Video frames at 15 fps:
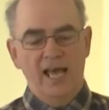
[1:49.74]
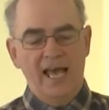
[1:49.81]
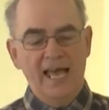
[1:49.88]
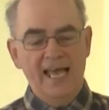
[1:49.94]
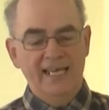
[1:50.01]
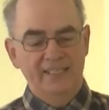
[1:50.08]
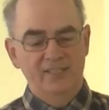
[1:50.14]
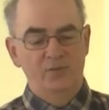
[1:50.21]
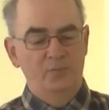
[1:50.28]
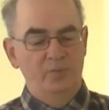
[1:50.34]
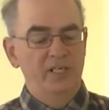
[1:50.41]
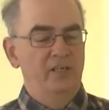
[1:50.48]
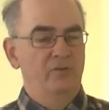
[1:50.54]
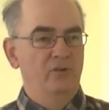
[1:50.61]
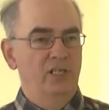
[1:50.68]
and
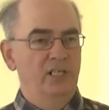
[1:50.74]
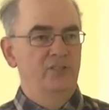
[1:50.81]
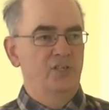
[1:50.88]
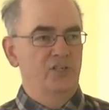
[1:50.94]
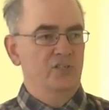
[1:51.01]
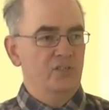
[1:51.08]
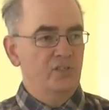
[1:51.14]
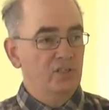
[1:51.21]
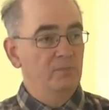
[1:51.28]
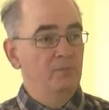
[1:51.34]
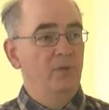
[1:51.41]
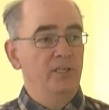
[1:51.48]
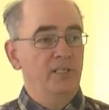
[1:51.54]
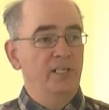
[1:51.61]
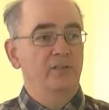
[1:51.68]
being religious, and
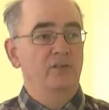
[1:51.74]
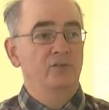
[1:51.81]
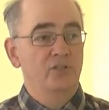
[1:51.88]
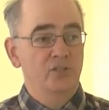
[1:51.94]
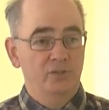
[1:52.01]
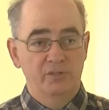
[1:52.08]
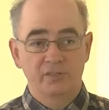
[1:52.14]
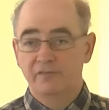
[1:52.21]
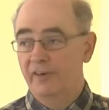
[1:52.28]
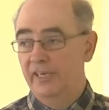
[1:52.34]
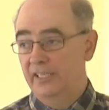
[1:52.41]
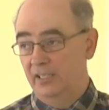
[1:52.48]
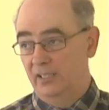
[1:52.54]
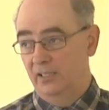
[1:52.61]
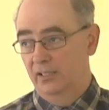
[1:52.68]
combining those two is
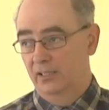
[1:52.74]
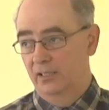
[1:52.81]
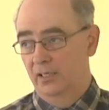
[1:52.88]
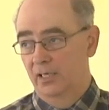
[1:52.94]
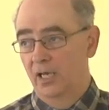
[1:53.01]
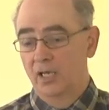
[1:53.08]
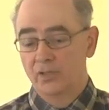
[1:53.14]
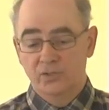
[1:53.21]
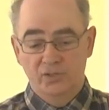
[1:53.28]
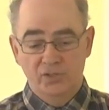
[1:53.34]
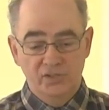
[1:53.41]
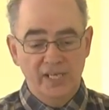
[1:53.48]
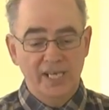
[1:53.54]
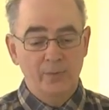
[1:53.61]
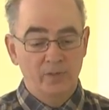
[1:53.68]
fatal. So
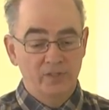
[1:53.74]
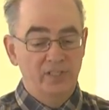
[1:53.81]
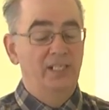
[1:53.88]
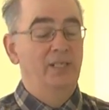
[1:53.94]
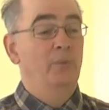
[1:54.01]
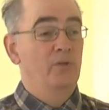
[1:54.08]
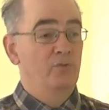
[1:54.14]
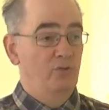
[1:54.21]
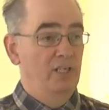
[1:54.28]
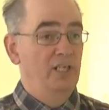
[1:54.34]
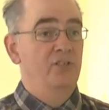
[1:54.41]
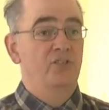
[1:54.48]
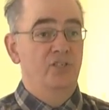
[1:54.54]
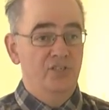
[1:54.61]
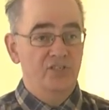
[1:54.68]
today we're dealing with
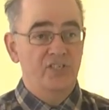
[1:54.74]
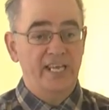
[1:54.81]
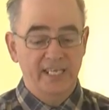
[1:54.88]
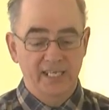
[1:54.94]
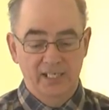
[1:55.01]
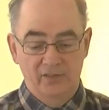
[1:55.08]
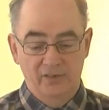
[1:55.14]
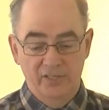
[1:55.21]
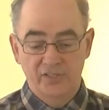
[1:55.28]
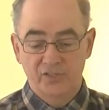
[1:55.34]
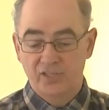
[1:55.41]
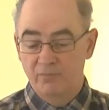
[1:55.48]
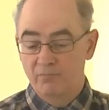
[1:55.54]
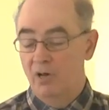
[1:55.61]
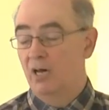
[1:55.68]
religious
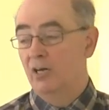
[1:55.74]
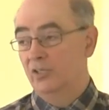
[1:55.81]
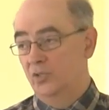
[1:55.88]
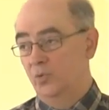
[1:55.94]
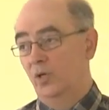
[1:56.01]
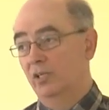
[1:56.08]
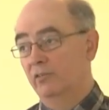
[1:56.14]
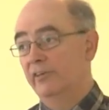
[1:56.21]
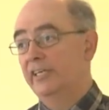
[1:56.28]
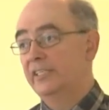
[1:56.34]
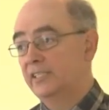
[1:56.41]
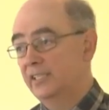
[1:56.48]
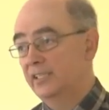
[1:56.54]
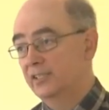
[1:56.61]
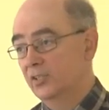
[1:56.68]
secularists in Mark 12,
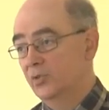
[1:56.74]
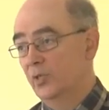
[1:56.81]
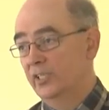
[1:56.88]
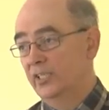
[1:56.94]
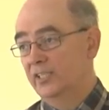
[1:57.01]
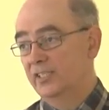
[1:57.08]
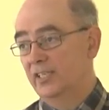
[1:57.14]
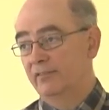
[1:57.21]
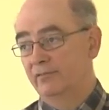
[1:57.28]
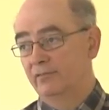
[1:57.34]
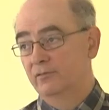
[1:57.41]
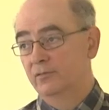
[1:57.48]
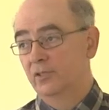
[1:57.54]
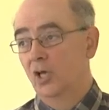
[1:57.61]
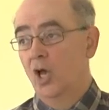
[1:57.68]
18 to
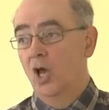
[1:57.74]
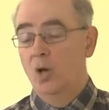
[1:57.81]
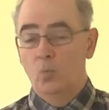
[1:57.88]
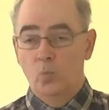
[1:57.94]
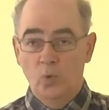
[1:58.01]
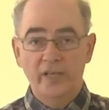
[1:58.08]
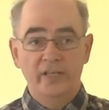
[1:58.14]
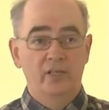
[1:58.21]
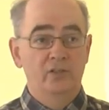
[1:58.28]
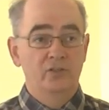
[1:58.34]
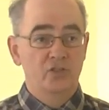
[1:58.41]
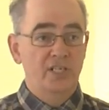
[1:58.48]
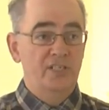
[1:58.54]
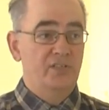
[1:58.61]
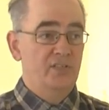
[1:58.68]
27. We're not,
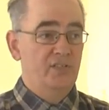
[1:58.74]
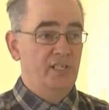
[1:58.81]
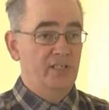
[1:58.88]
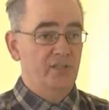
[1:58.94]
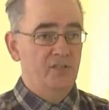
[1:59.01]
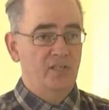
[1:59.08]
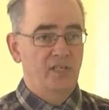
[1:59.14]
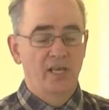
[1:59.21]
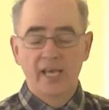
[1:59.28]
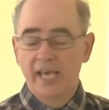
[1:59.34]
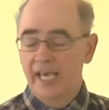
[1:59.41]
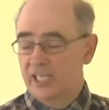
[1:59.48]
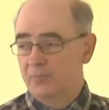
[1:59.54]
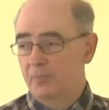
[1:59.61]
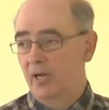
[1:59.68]
Jesus is.
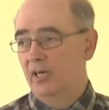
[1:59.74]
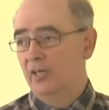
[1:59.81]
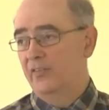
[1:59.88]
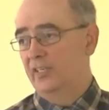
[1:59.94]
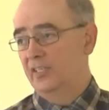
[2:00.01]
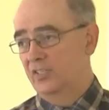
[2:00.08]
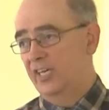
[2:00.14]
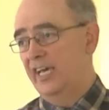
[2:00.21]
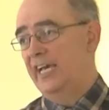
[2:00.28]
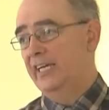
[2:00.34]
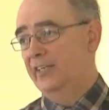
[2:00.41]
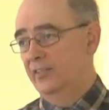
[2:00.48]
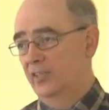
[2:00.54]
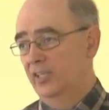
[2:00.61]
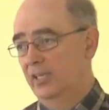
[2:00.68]
It's part of the
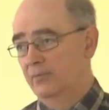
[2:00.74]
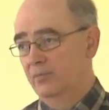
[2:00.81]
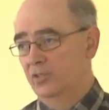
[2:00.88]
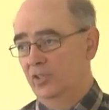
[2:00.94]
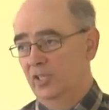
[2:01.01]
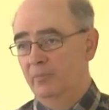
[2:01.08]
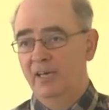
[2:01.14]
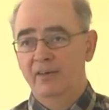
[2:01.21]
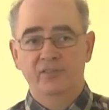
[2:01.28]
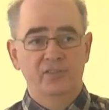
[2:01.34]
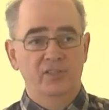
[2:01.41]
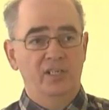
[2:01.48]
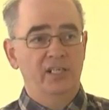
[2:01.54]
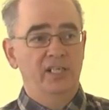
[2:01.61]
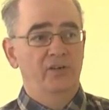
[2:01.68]
attack that comes on him after
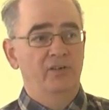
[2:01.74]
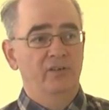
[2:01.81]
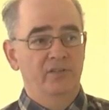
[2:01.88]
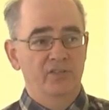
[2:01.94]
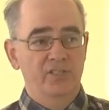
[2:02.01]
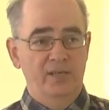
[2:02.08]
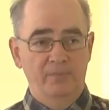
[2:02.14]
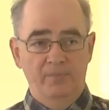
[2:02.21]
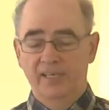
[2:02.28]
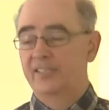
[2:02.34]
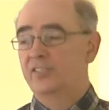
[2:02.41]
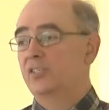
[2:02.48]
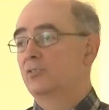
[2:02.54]
the clearing of the temple as he